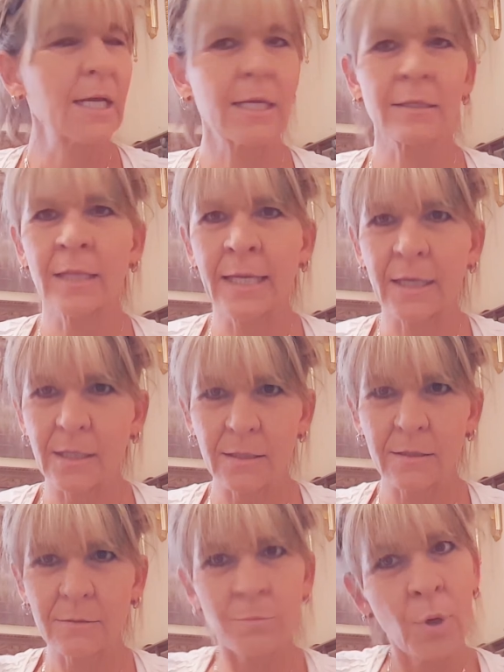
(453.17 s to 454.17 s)
It, like
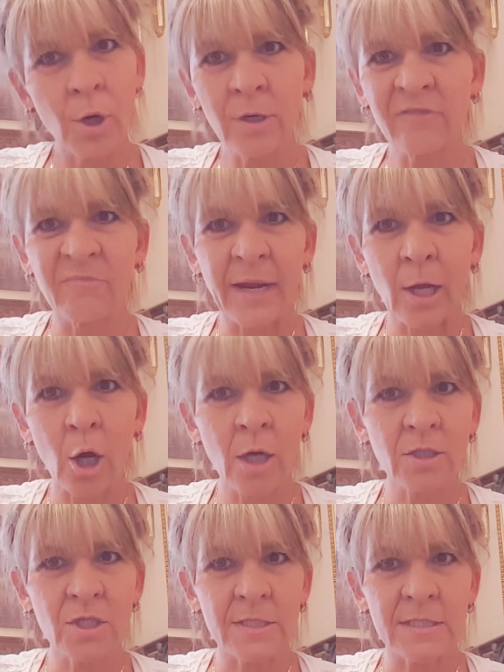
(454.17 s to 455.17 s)
part of my
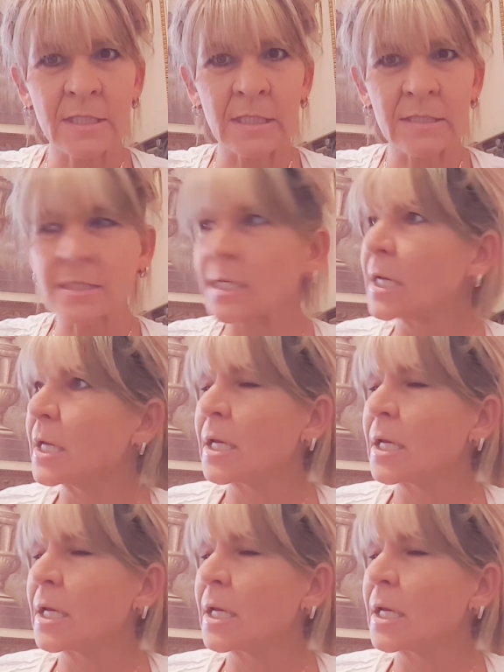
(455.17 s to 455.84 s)
consciousness.